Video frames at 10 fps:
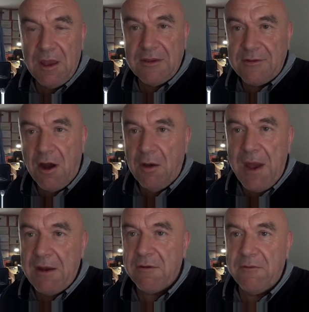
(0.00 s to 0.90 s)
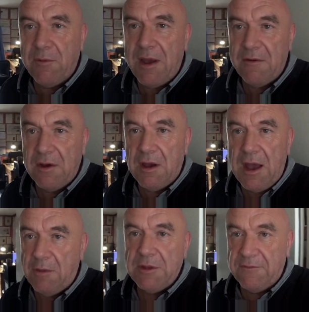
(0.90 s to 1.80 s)
it's not a matter of
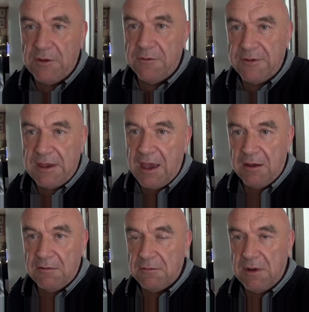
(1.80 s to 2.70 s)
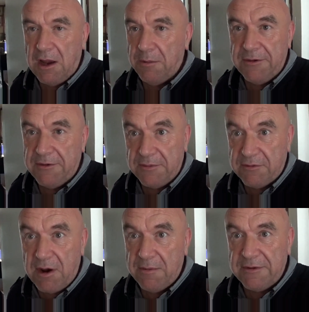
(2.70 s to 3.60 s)
whether how many views they get, how many
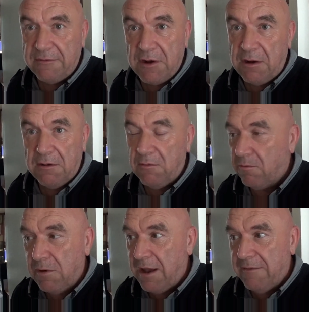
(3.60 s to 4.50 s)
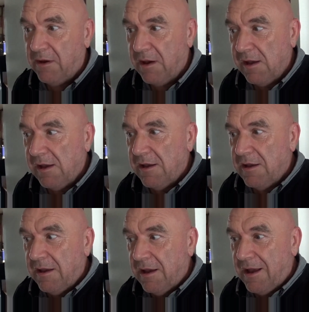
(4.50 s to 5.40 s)
subscribers I've got, whatever
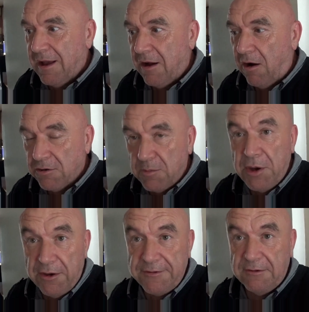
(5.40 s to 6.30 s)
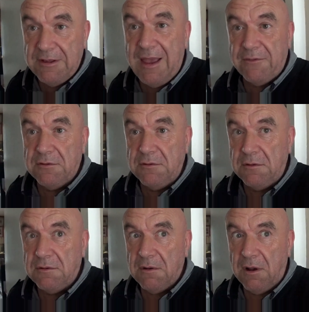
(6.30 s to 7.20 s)
on a personal level,
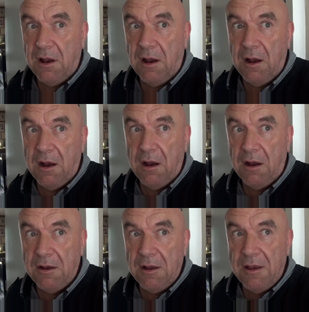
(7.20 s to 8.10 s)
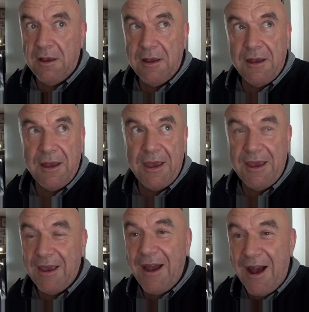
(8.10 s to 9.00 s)
uh,
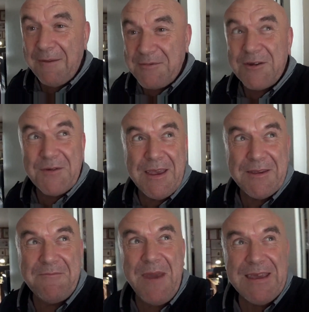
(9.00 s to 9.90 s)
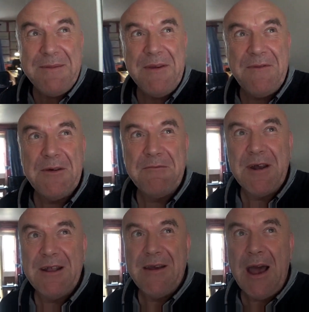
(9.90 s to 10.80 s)
it, I'm just, it's making me feel
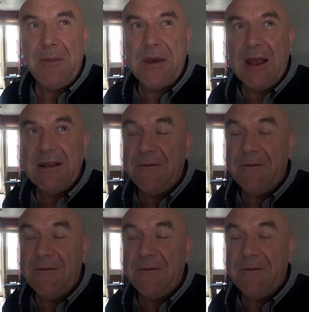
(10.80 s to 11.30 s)
really happy. And